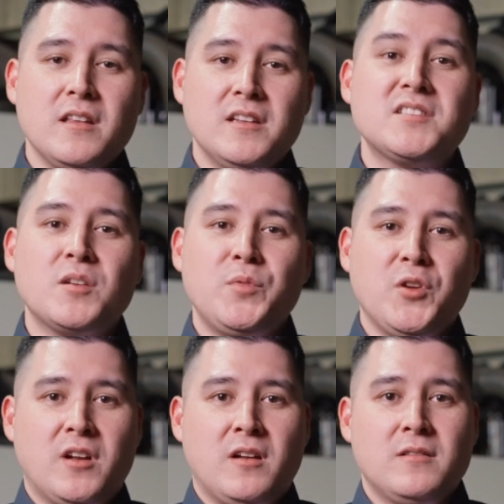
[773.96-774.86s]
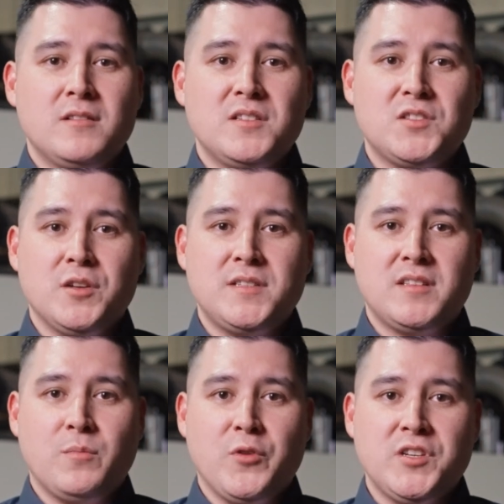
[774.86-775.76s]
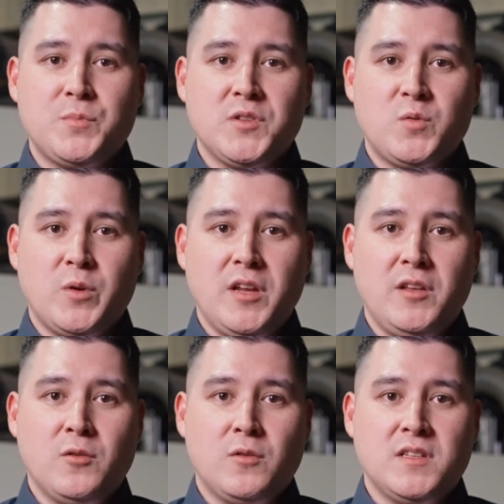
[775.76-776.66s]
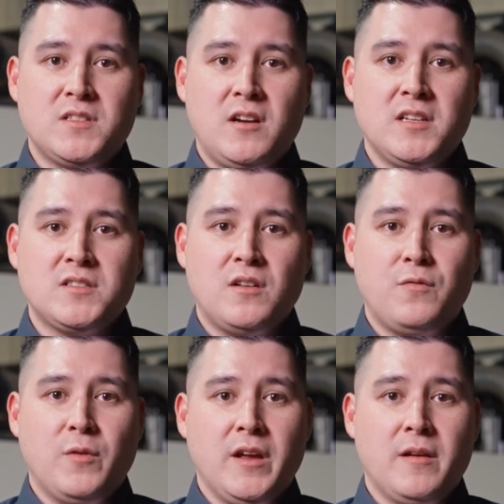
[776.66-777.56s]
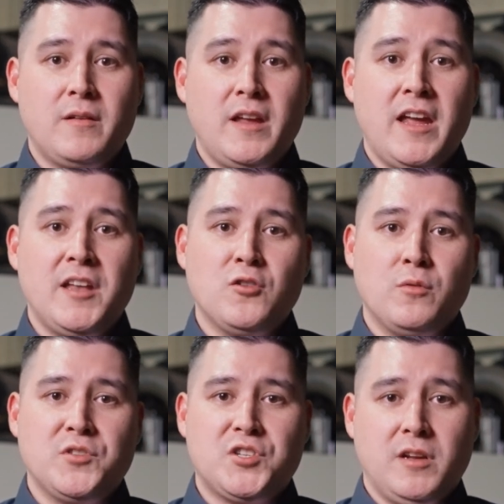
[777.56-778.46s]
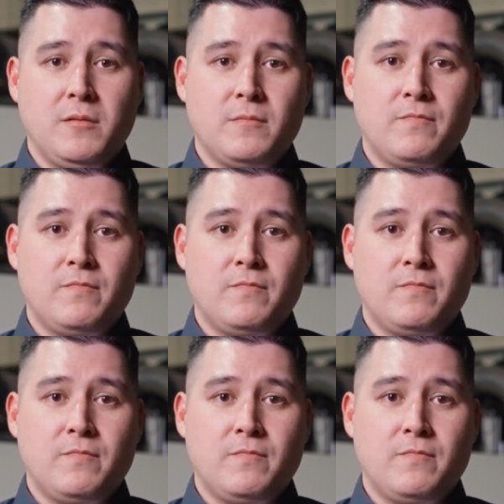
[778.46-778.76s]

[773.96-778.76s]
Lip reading: This computer serves as the bridge between your design software and your machine,